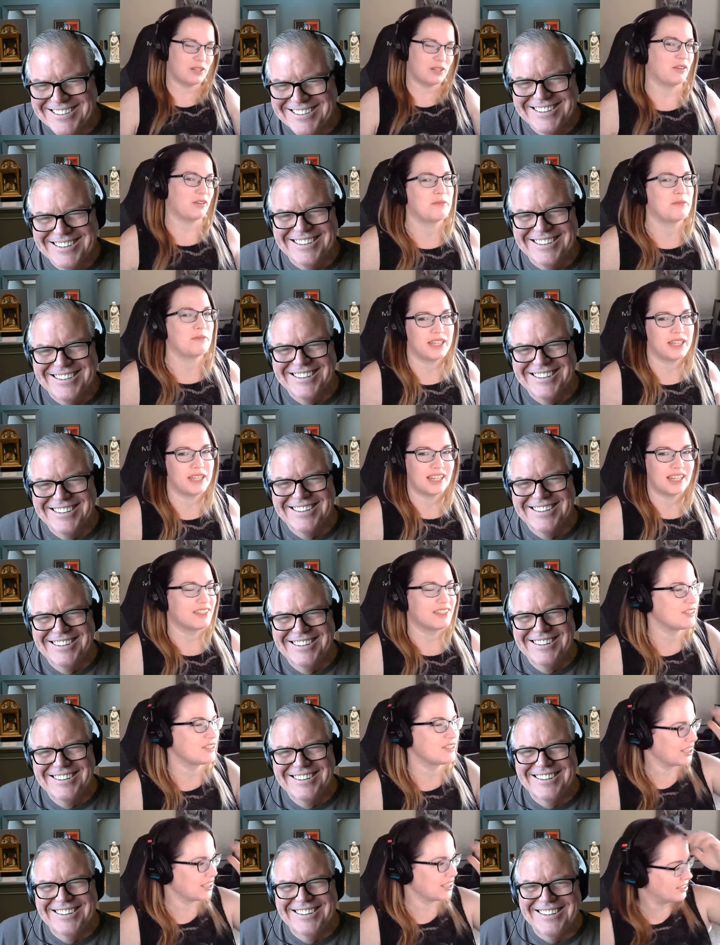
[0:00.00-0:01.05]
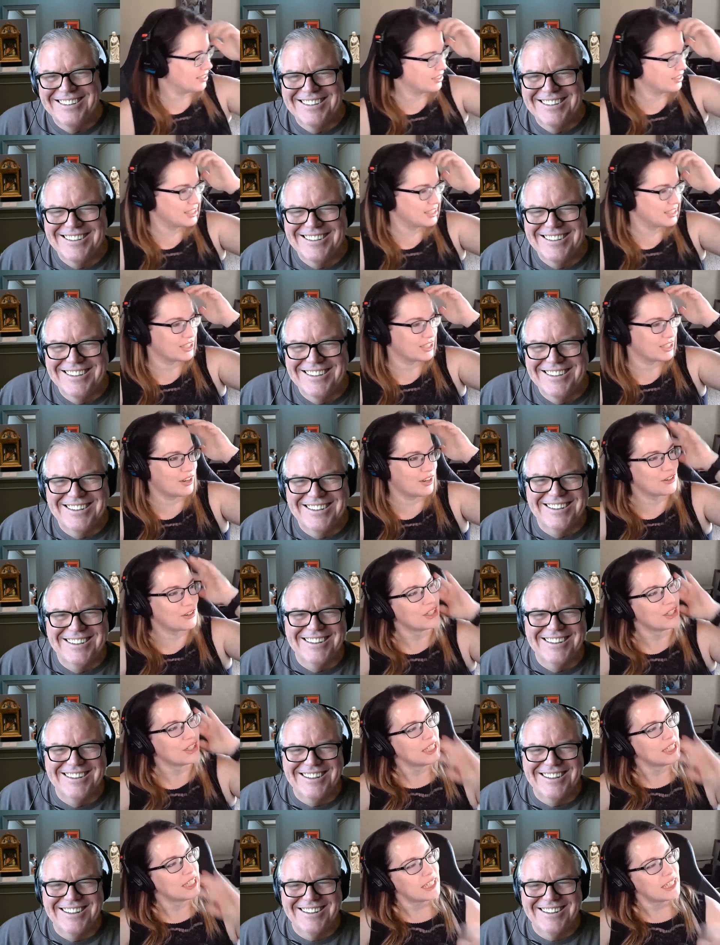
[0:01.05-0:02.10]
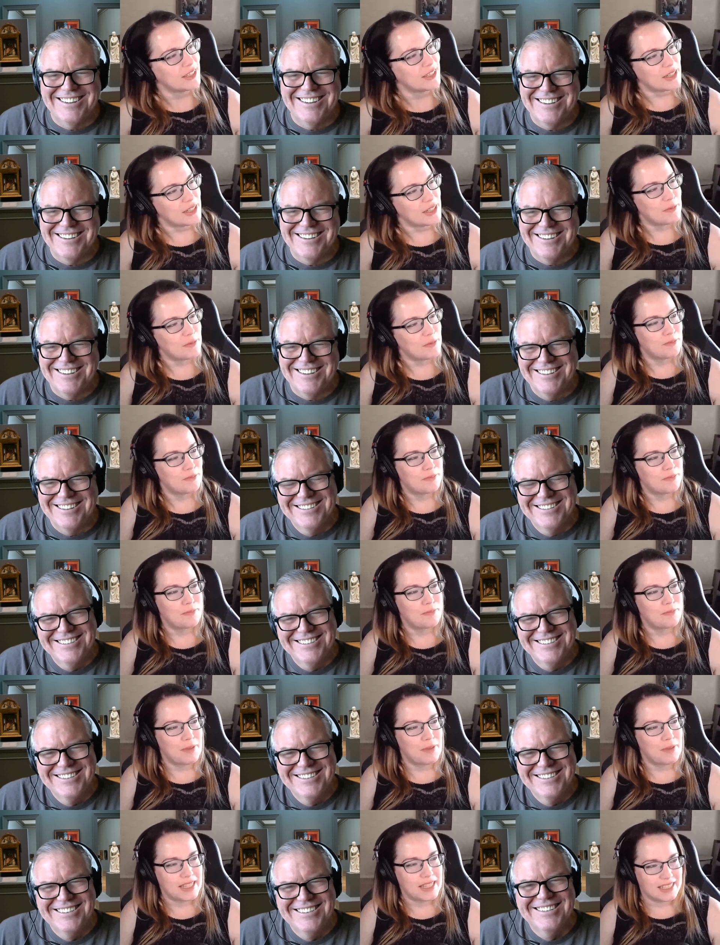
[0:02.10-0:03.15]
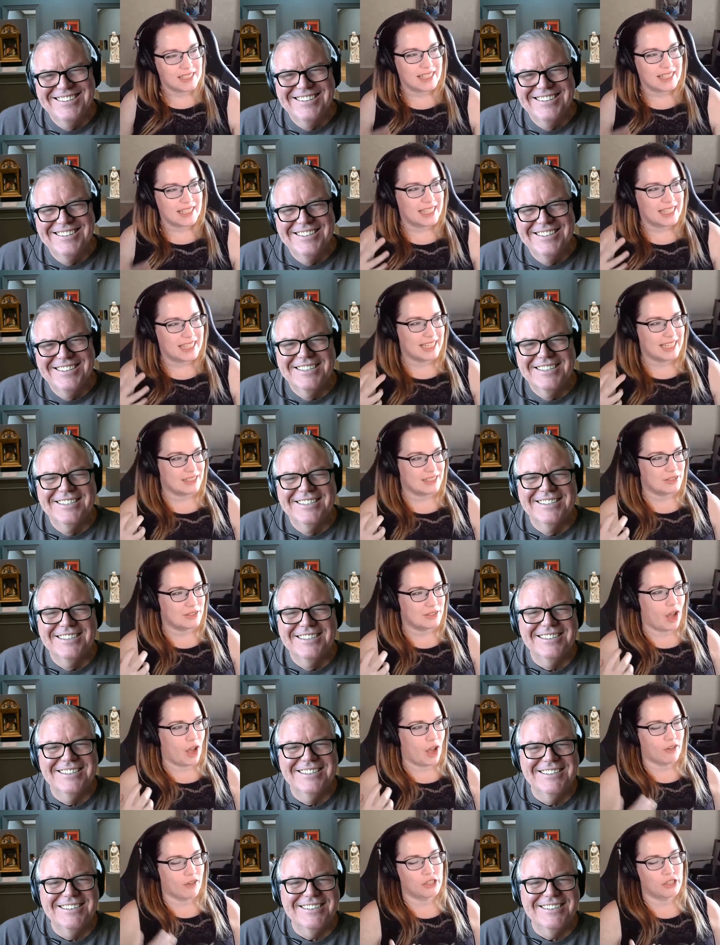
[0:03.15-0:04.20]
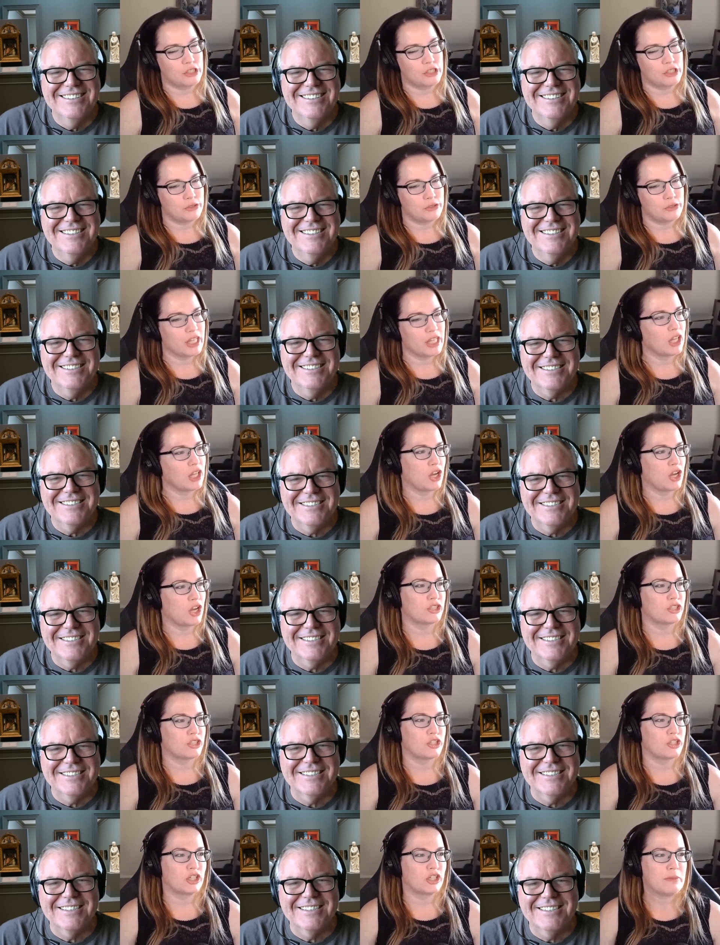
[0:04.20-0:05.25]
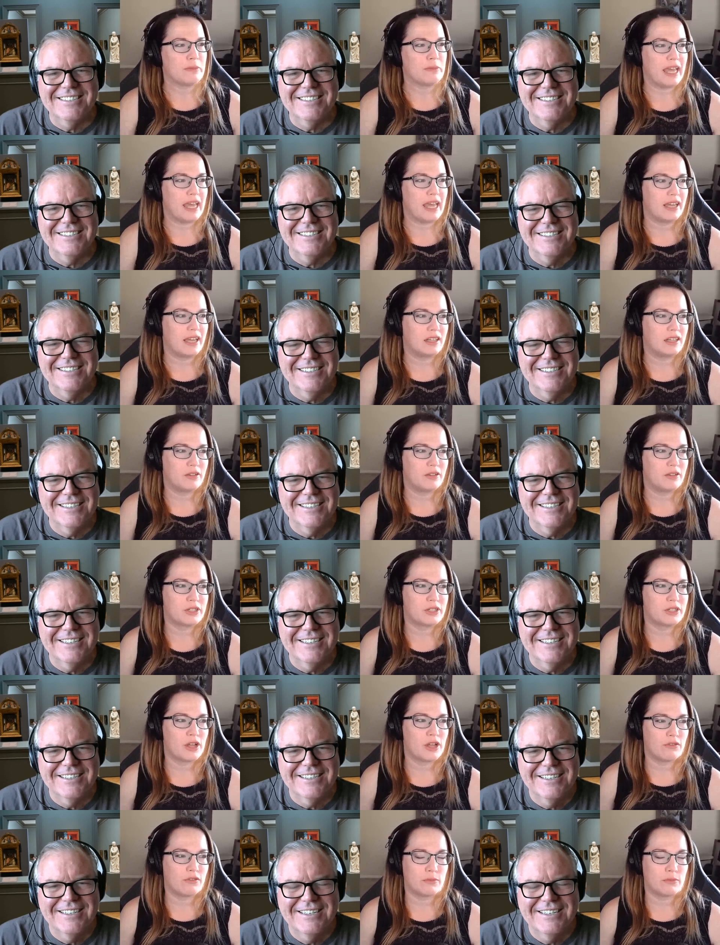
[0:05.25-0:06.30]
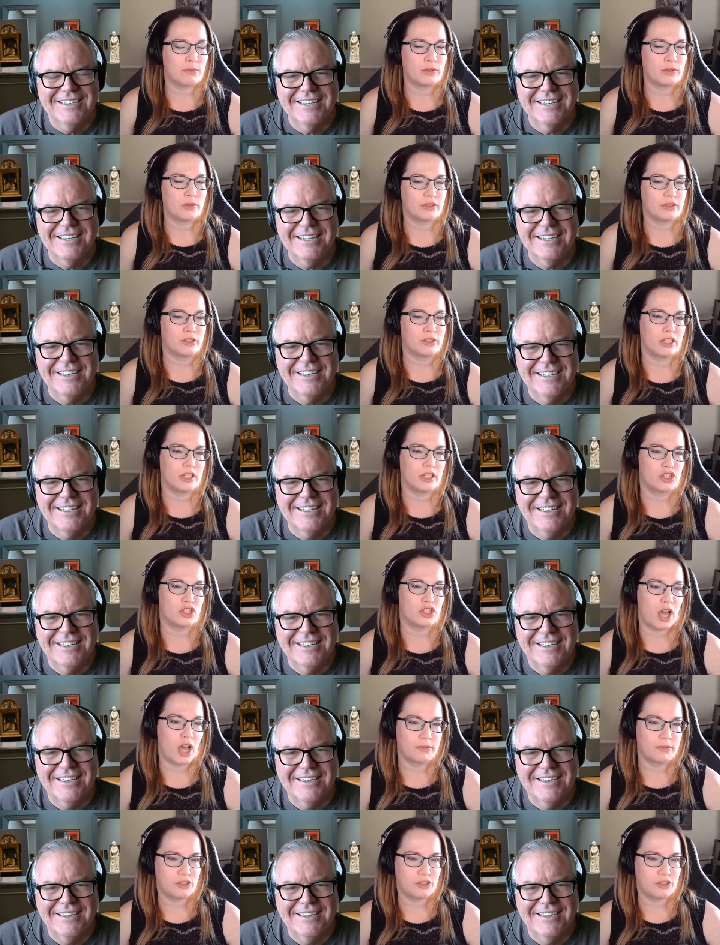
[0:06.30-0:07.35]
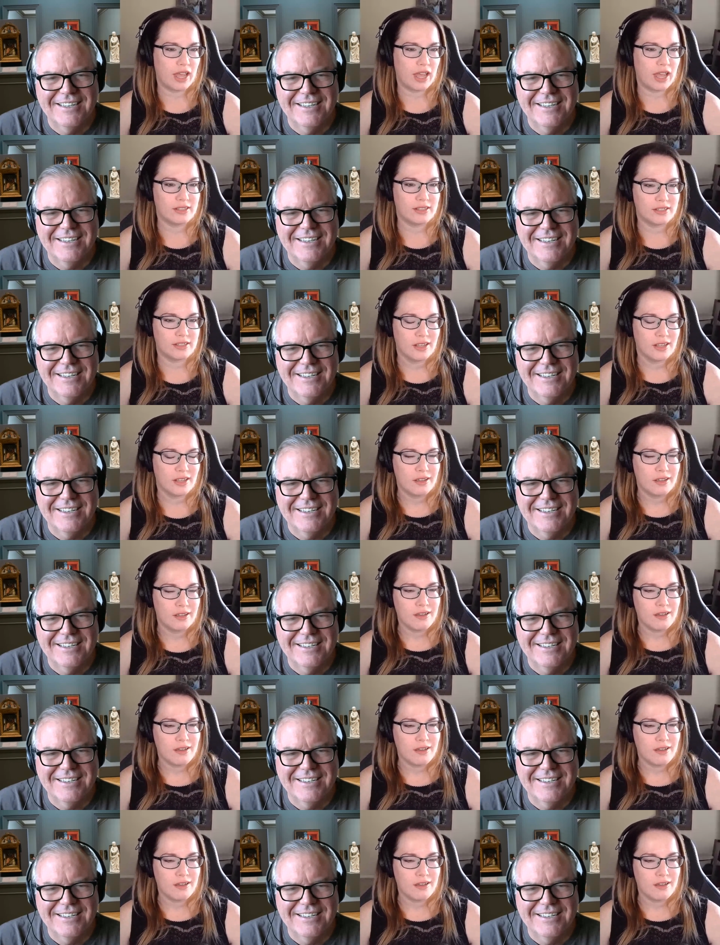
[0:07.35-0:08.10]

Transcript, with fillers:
Speaker 1: read Wikipedia. You, you're good to go. But basically, it's often due to long term and unresolvable job stress.